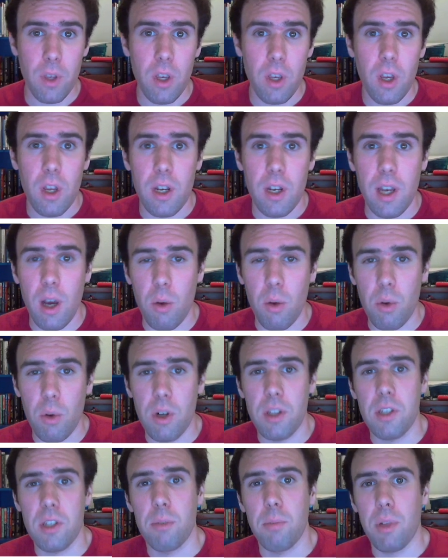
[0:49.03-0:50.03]
Now what
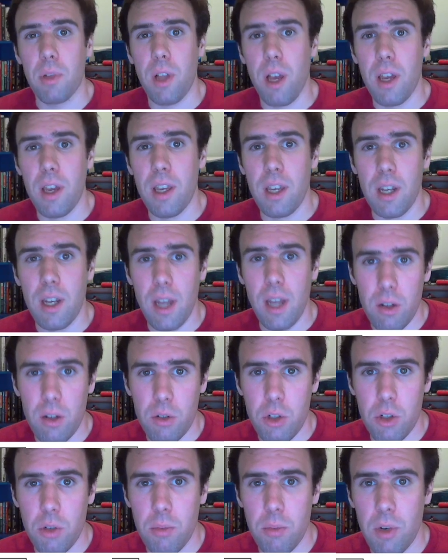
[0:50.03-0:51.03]
it's implying in
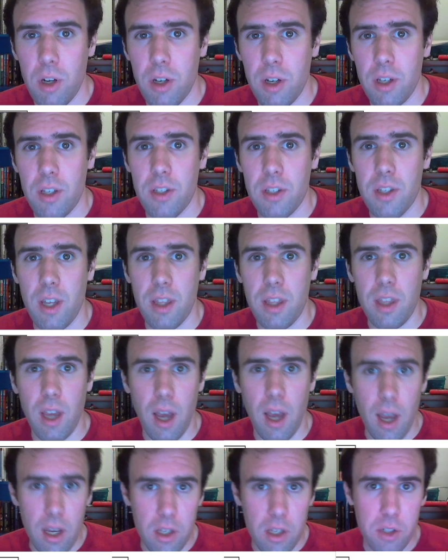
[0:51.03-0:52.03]
algebra is that the
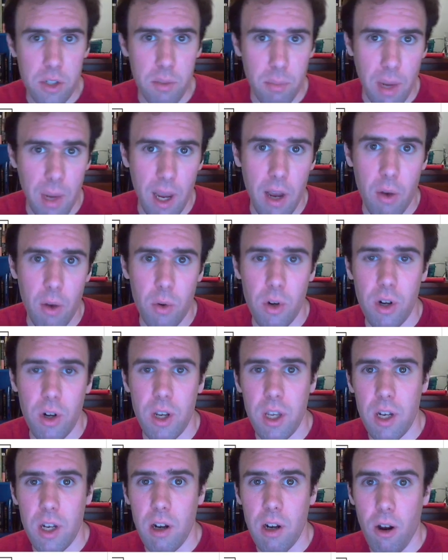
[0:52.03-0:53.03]
highest power
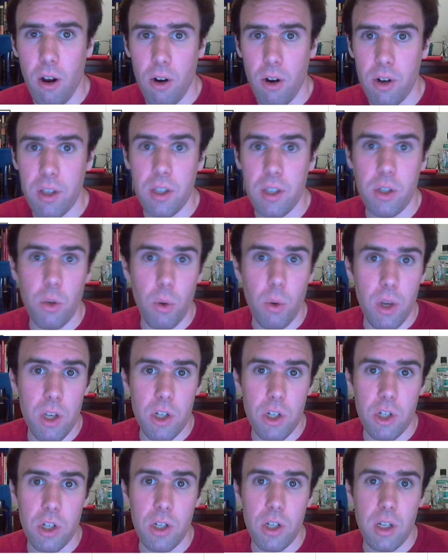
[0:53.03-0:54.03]
in our
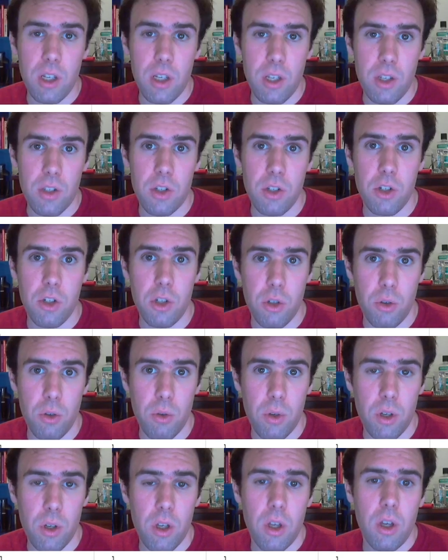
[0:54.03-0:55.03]
equation is a 2.
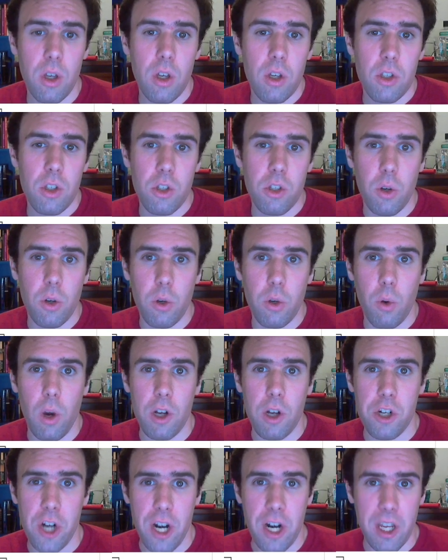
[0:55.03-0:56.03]
So a
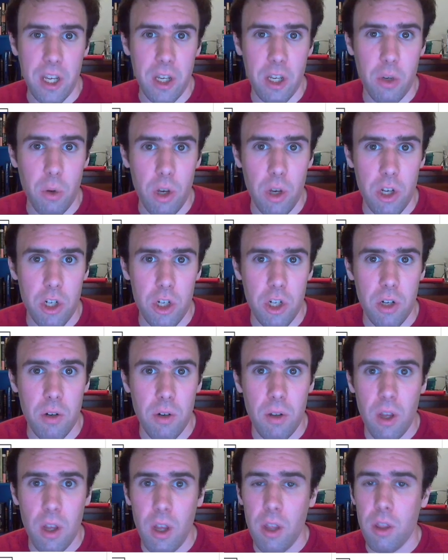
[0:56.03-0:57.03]
quadratic equation,
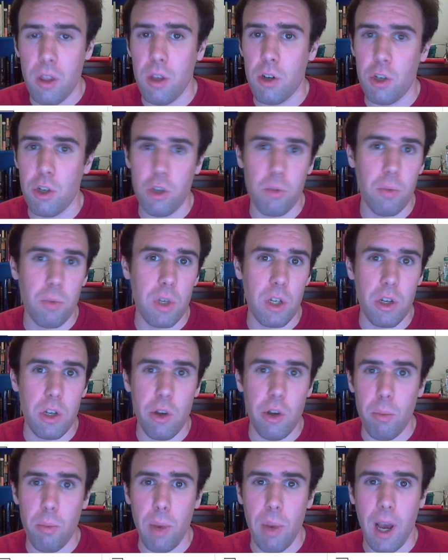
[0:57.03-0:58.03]
there should be
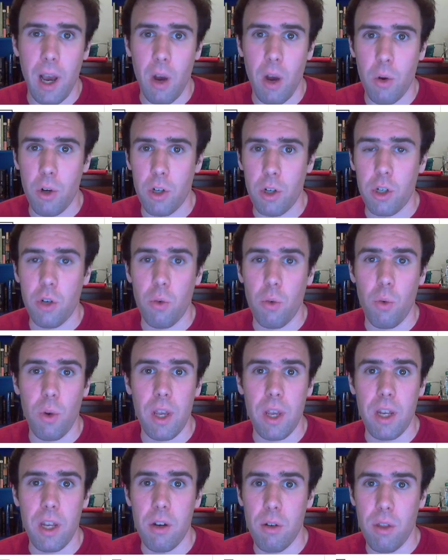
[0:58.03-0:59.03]
no power
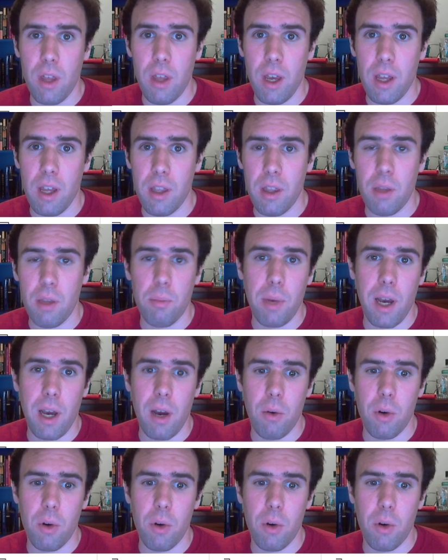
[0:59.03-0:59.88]
greater than the power